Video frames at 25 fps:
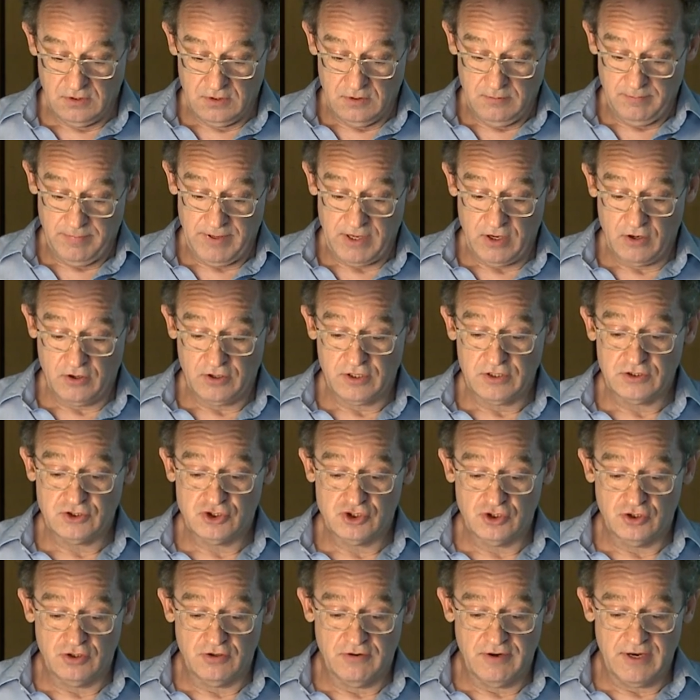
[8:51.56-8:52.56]
be on a
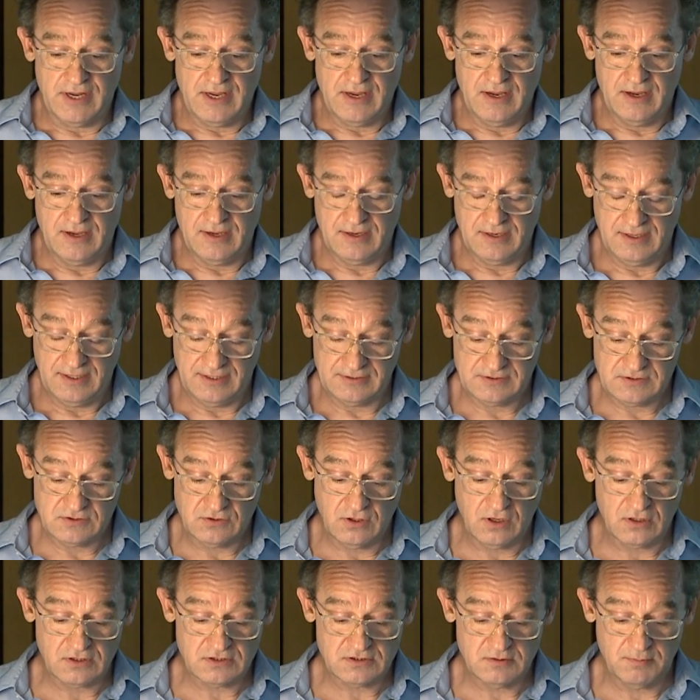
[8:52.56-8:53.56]
jury. It's
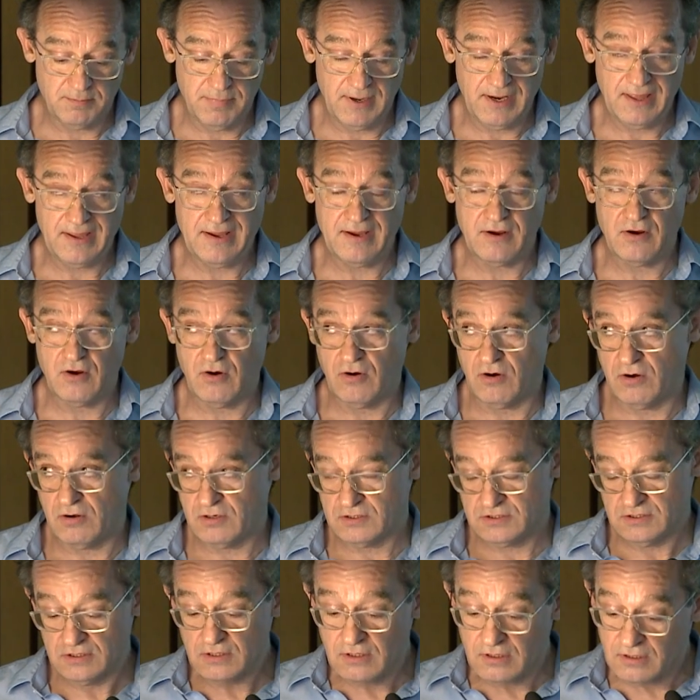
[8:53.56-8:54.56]
not to play
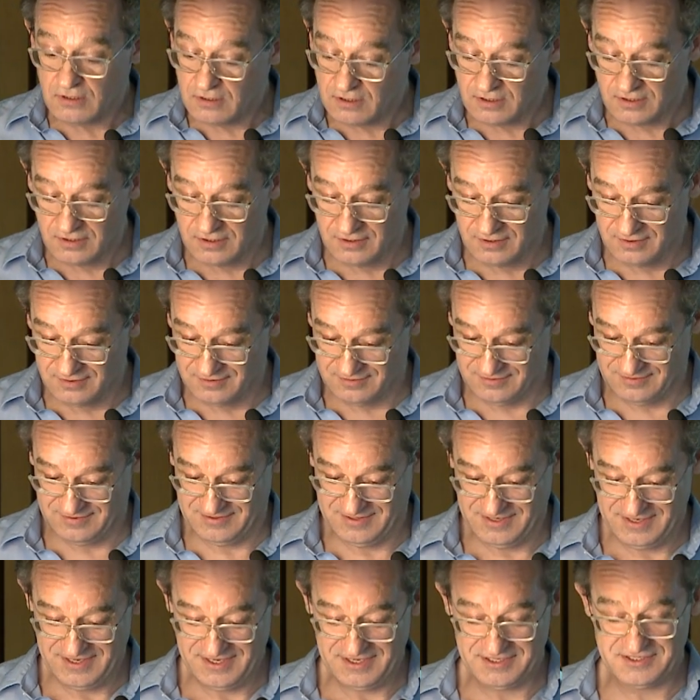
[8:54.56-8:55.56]
God,
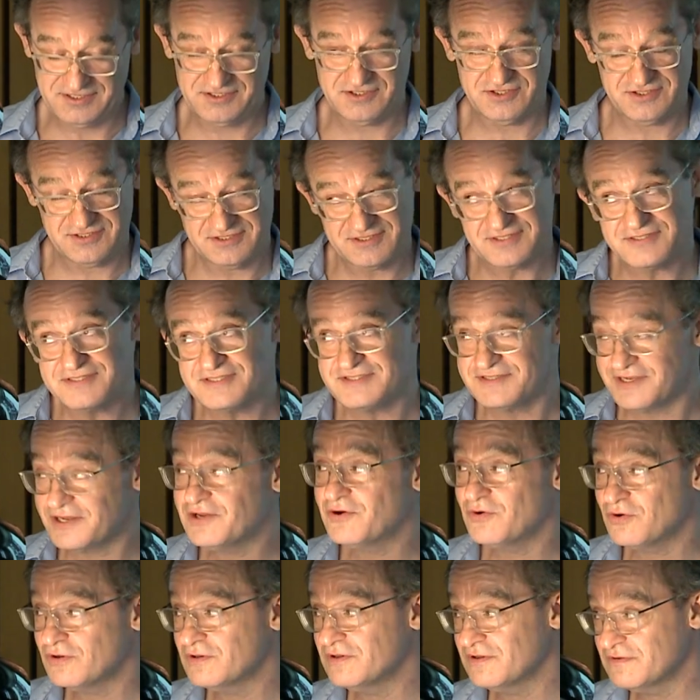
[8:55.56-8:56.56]
it's just to see
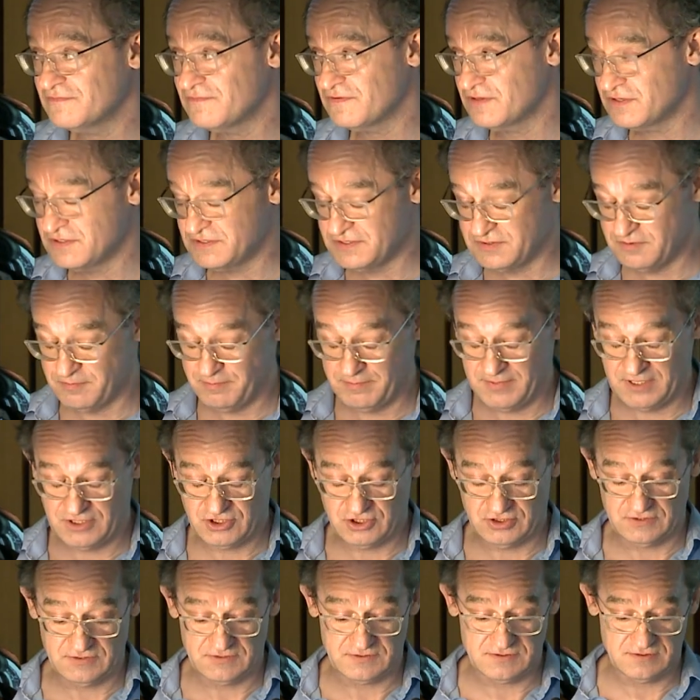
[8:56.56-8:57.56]
all of the
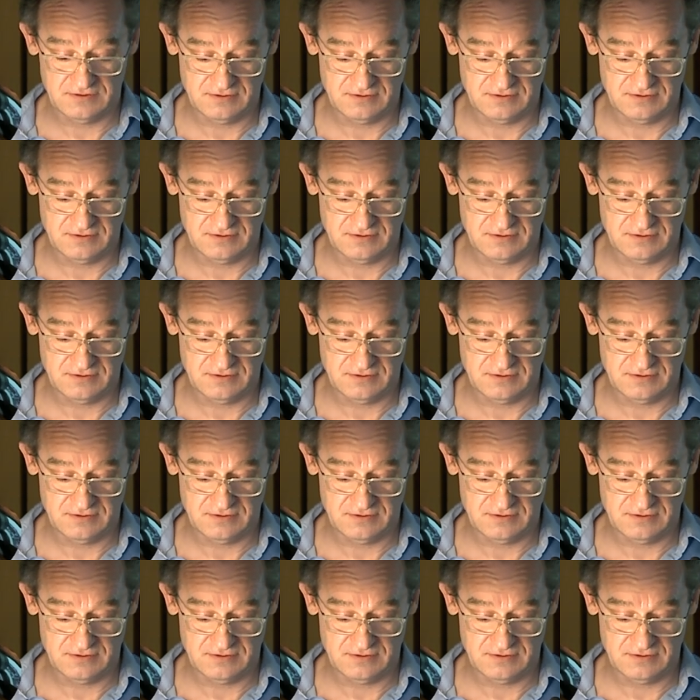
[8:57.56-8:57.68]
submissions,